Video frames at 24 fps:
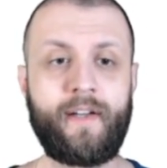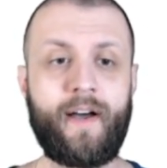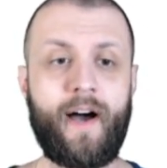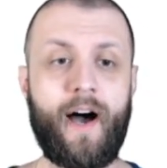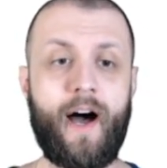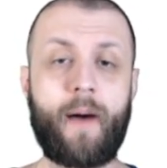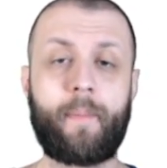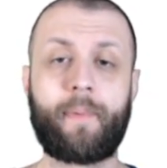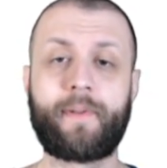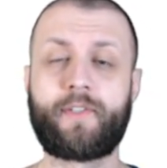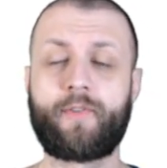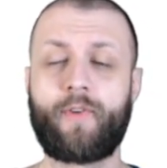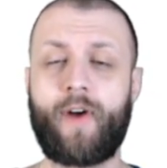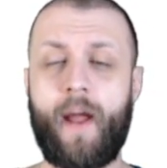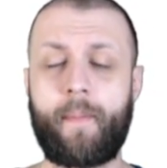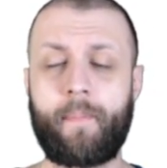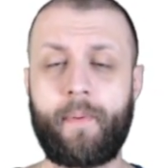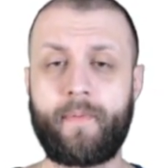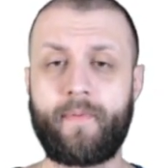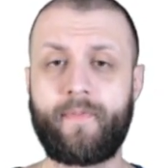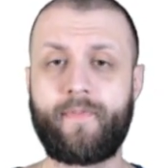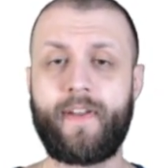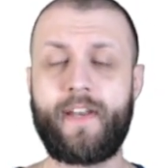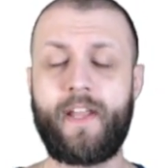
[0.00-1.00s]
But to wrap
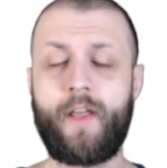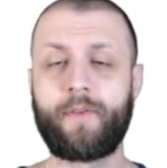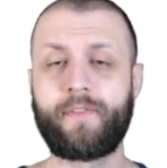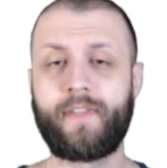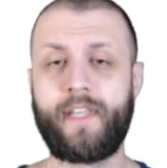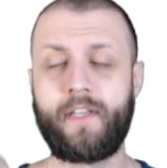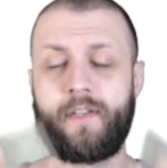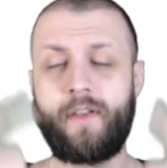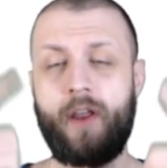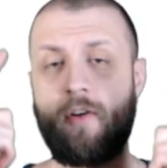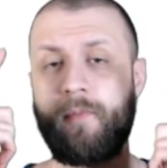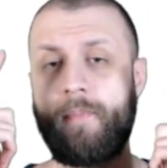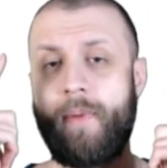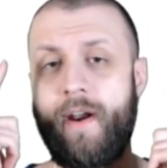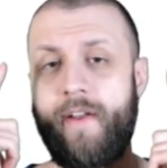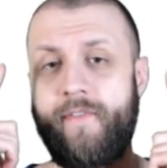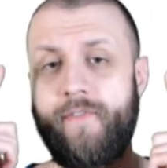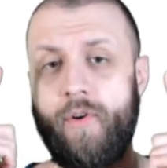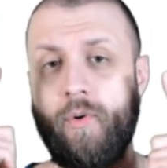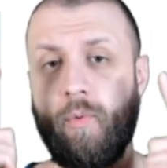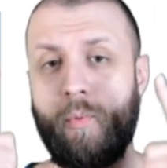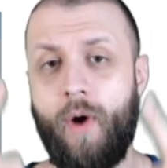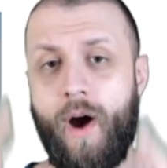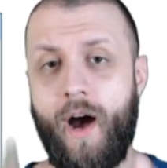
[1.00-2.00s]
up the video, thank you everybody
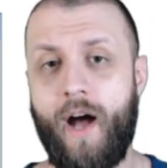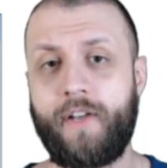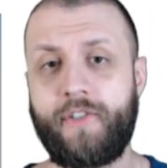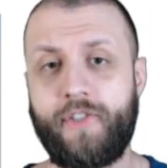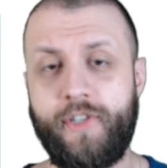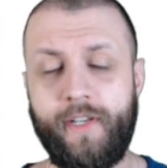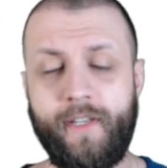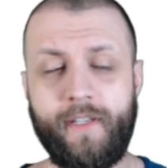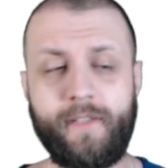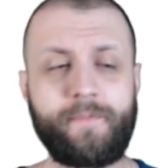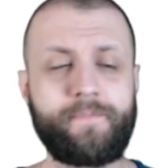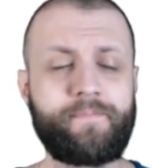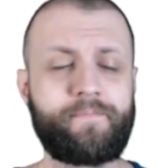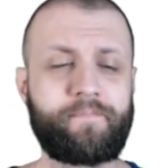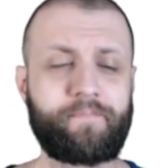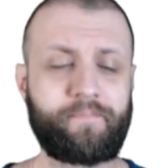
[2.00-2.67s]
for watching.